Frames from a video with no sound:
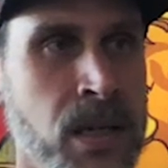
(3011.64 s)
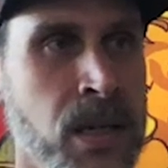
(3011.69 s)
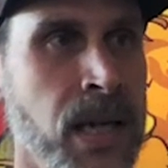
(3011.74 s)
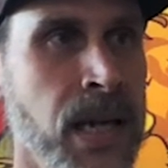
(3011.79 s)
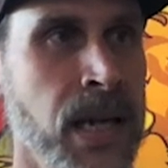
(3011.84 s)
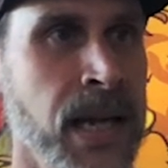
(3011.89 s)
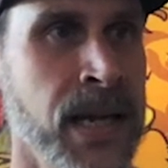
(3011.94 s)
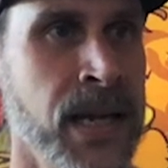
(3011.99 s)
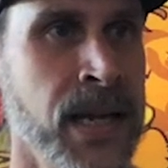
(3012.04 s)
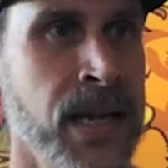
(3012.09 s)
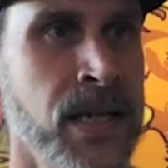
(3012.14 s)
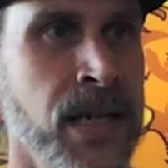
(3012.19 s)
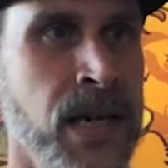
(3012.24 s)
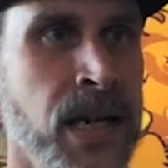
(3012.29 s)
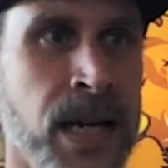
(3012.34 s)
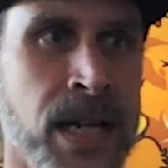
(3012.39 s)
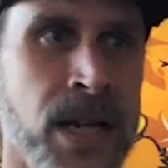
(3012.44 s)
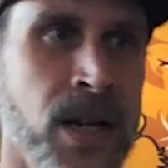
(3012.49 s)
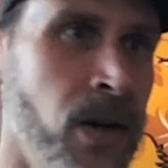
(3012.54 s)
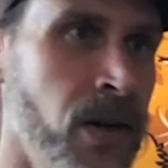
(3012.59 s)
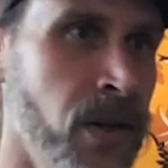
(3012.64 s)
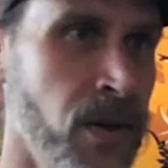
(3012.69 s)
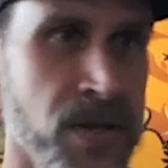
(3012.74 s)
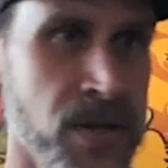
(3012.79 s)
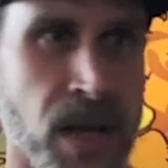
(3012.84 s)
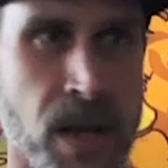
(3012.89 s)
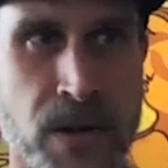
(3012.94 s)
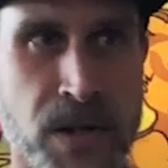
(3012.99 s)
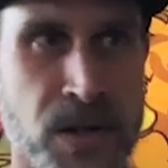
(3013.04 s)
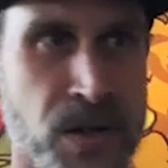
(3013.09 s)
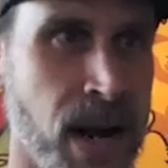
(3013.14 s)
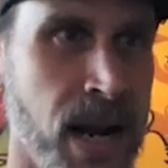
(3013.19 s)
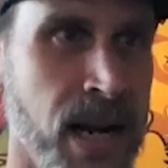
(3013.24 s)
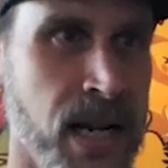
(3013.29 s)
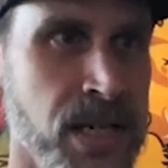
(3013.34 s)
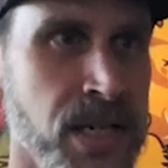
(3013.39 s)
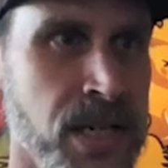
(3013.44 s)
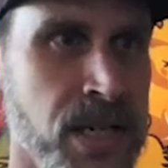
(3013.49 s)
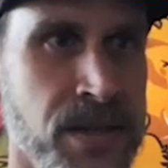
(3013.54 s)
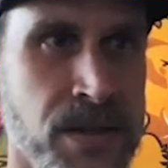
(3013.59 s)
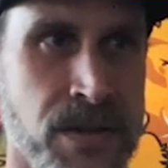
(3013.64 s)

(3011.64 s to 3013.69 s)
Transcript: You know, and there's other strategies.